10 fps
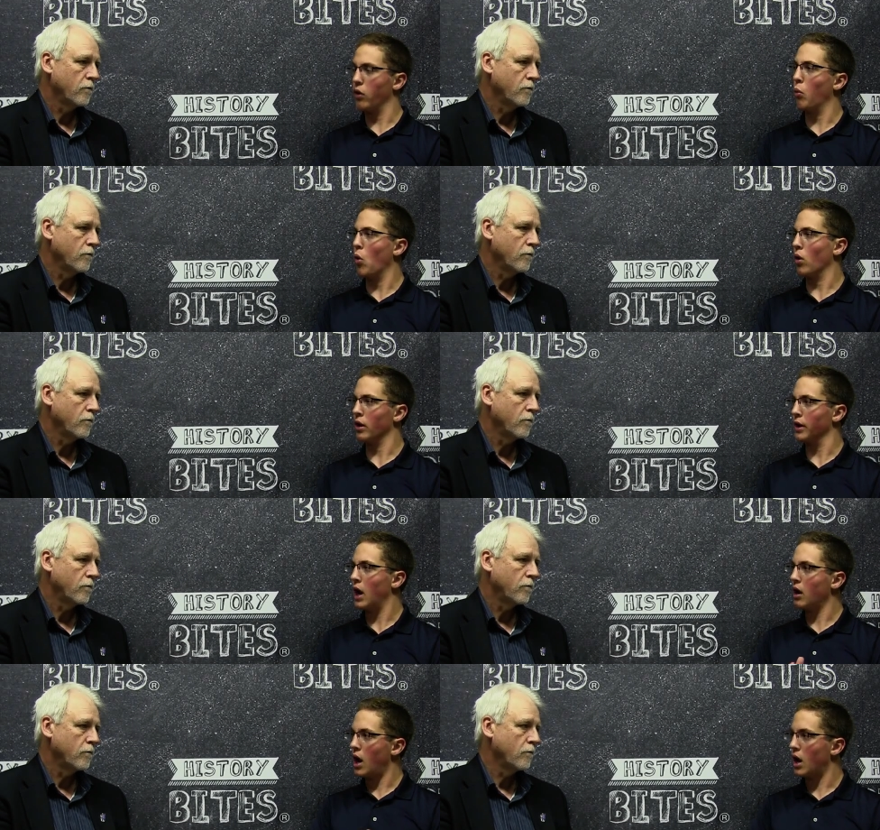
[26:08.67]
Speaker 1: the war, and
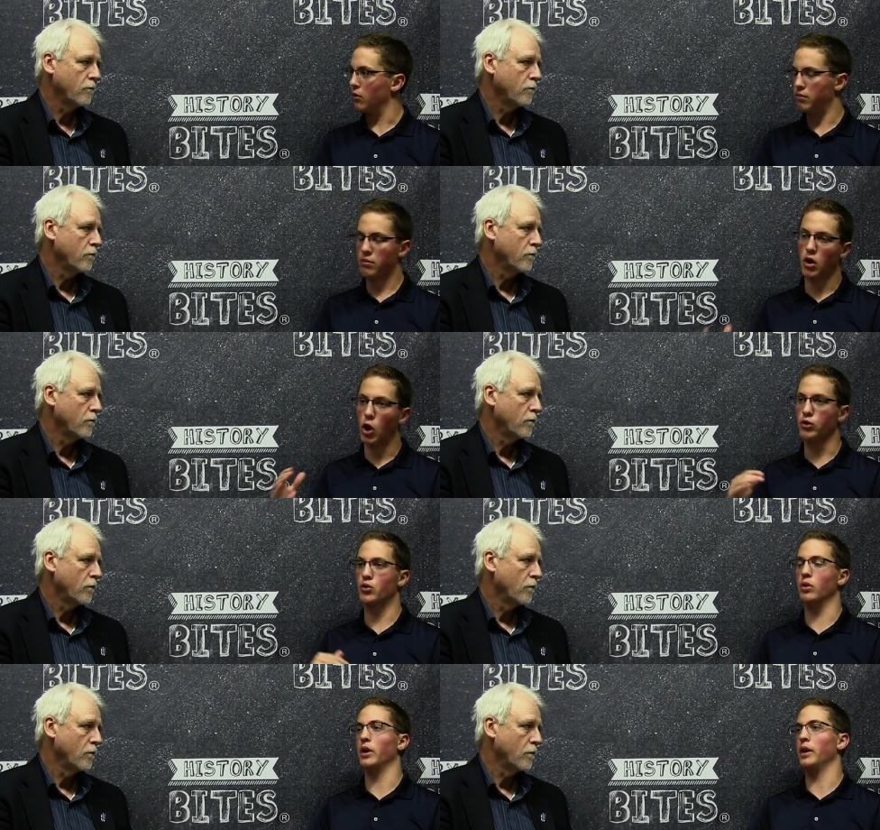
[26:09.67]
how
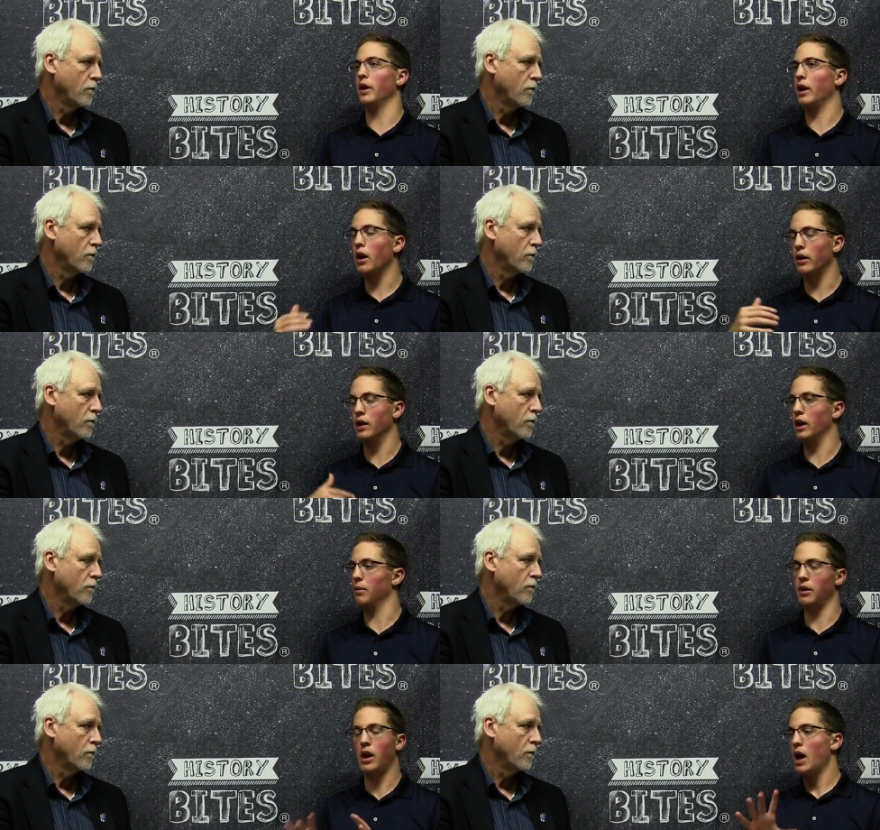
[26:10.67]
culturally it, it led up.
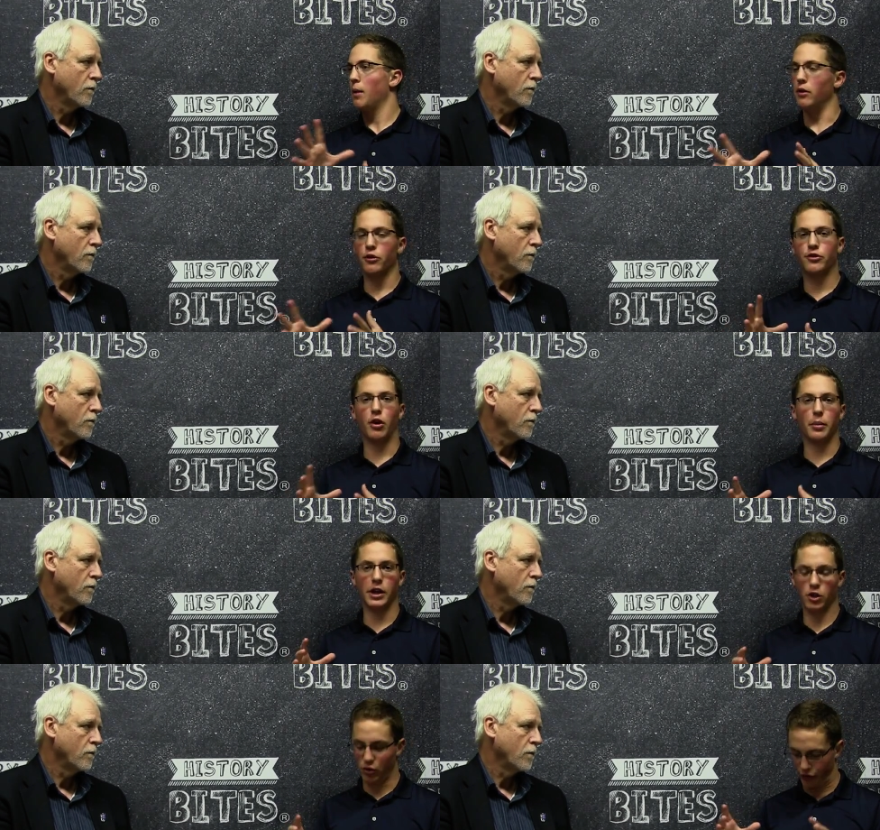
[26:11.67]
And I mean, there's so
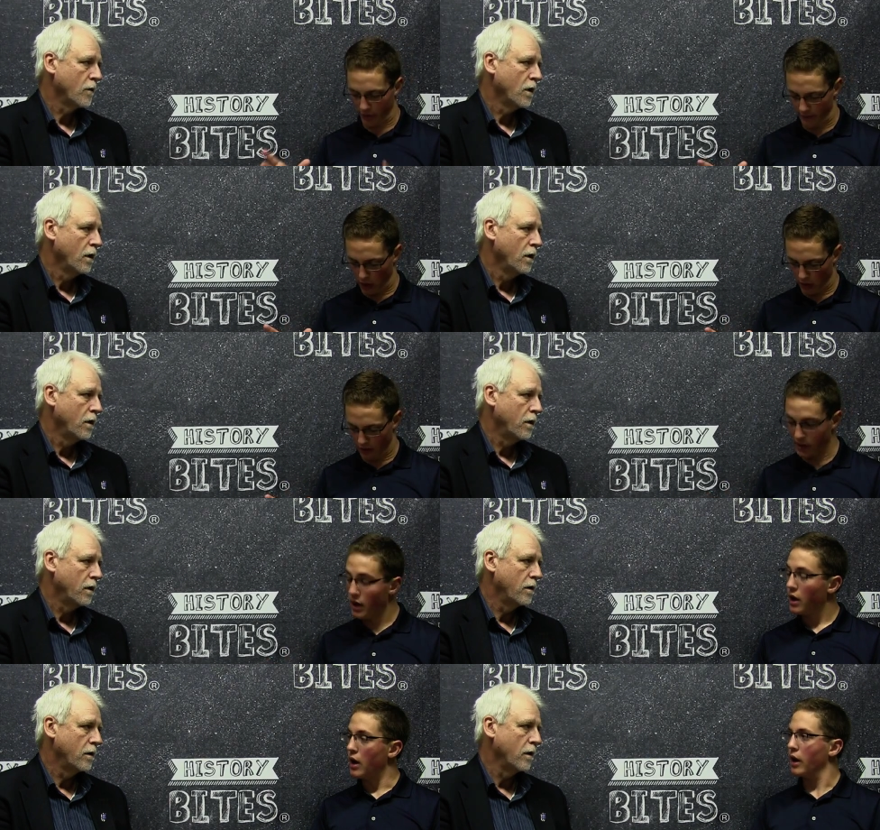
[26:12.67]
many issues involved.
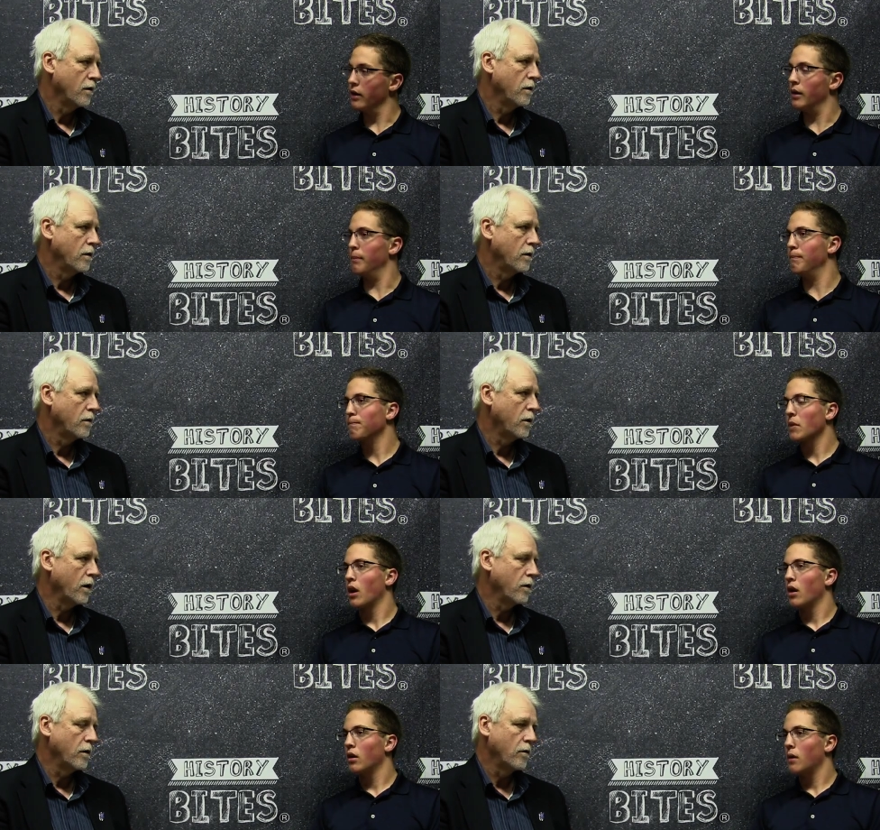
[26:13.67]
And um,
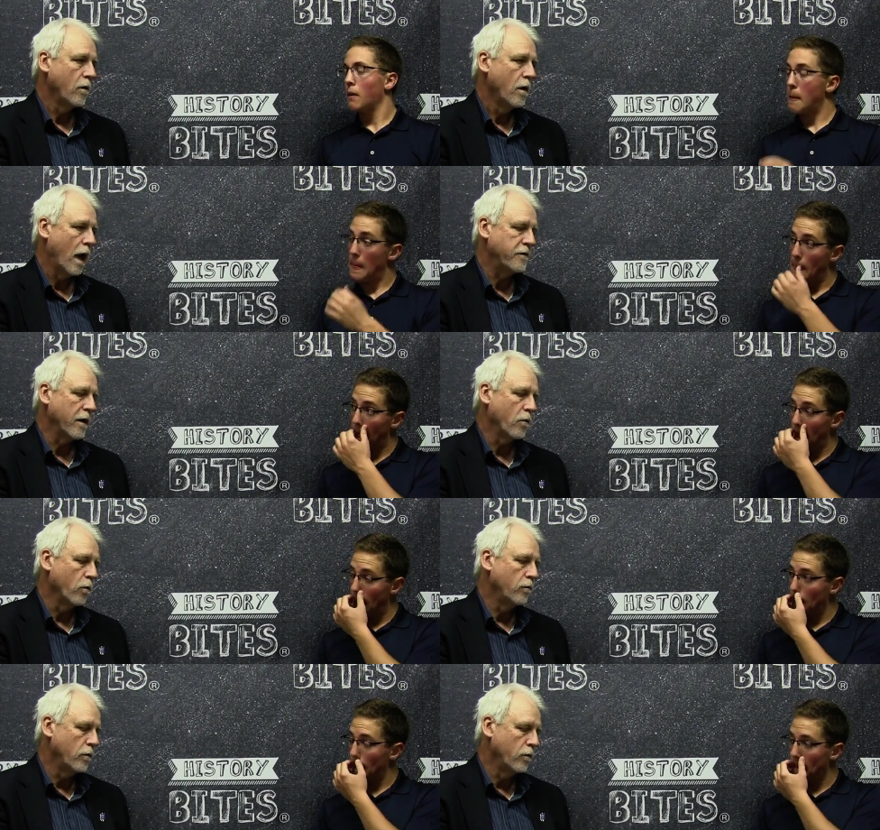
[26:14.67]
Speaker 2: well, I think
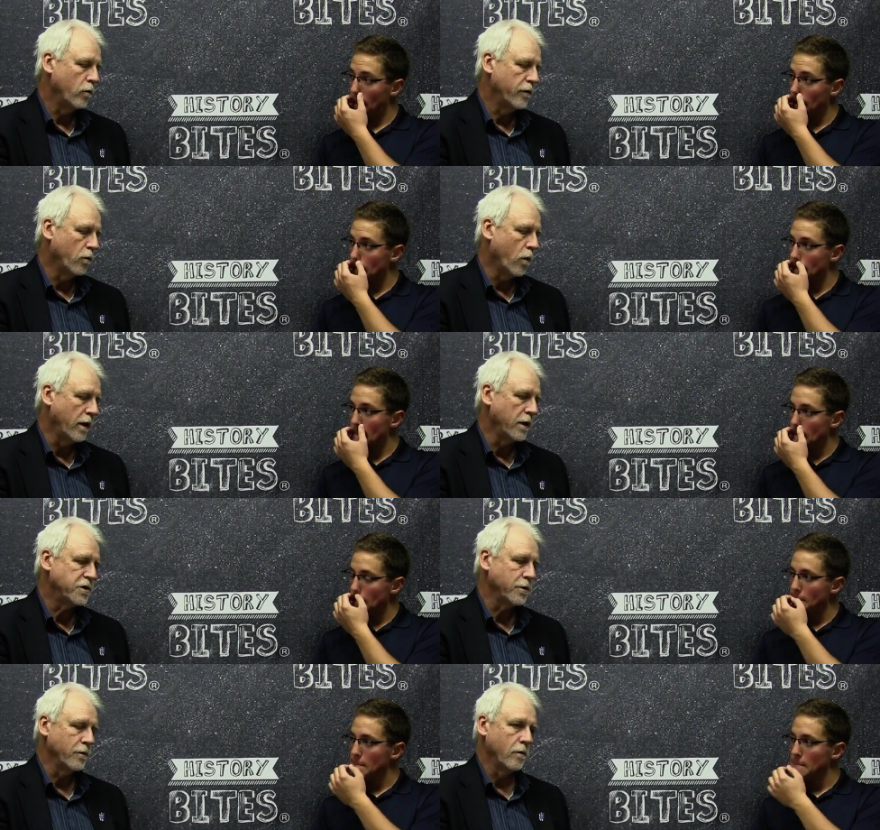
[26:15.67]
the one
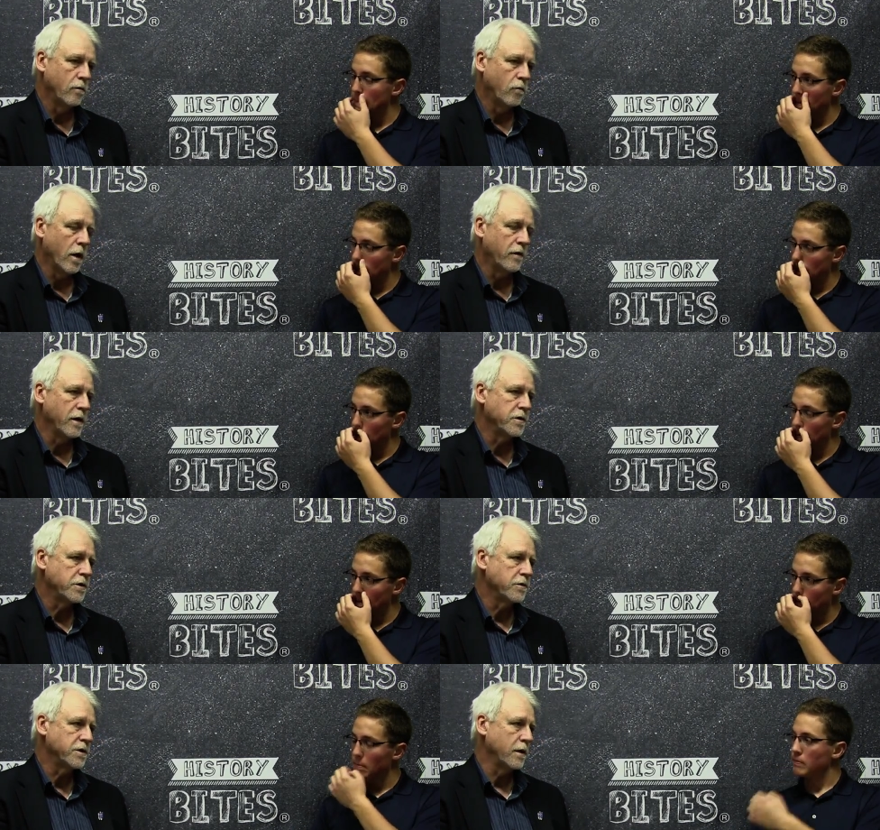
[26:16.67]
issue, one of the
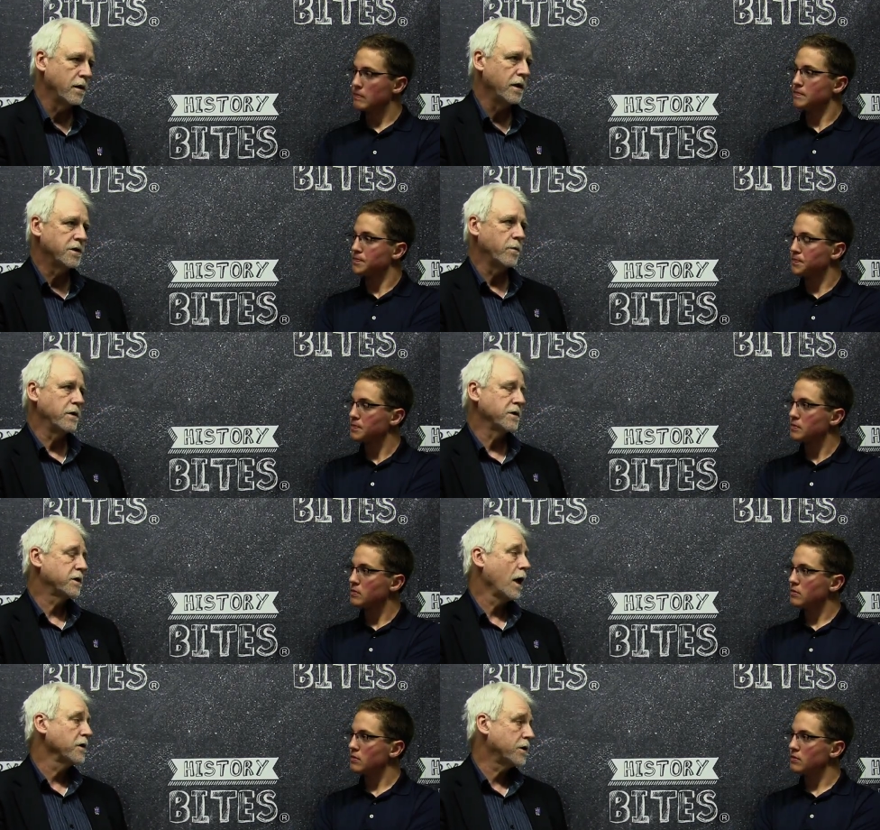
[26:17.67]
issues that needs to be
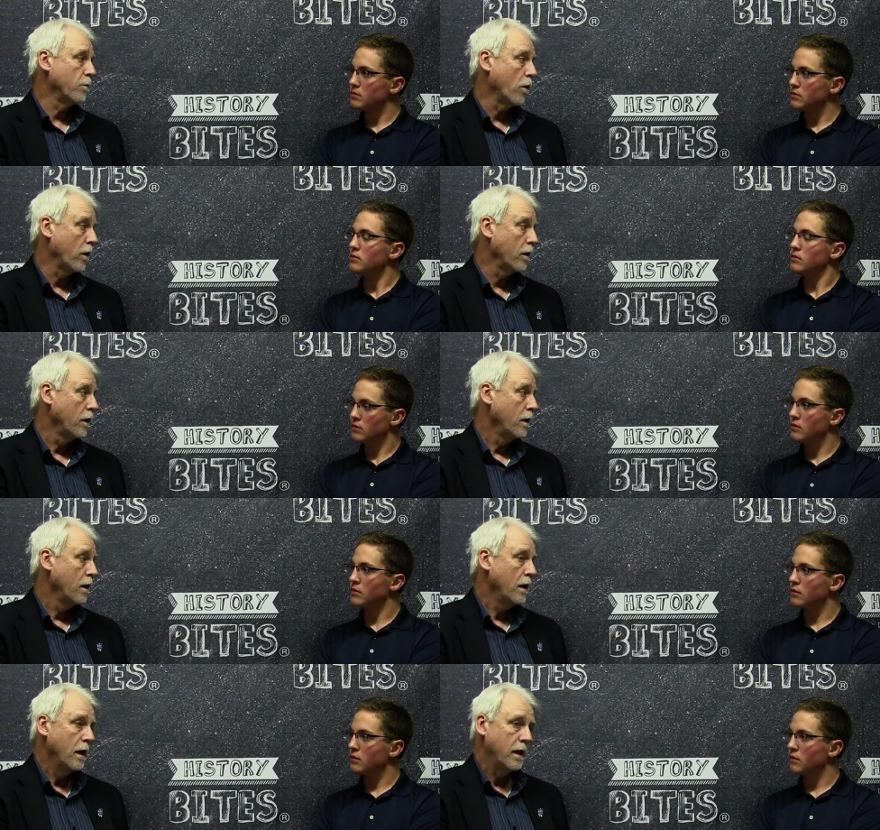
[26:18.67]
discussed more,
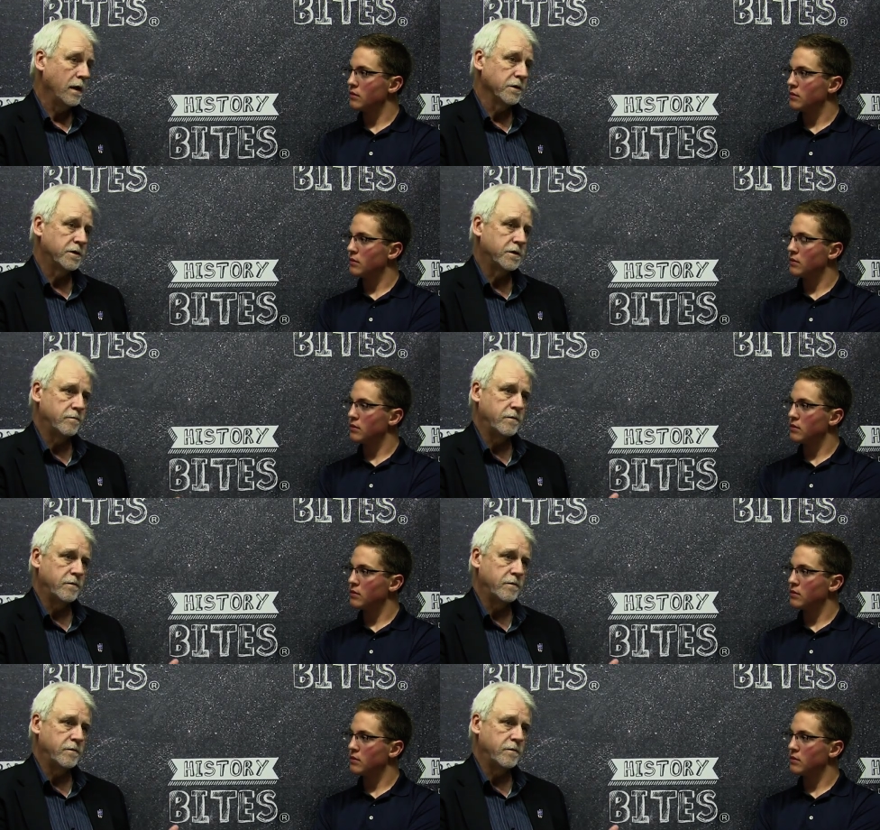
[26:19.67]
is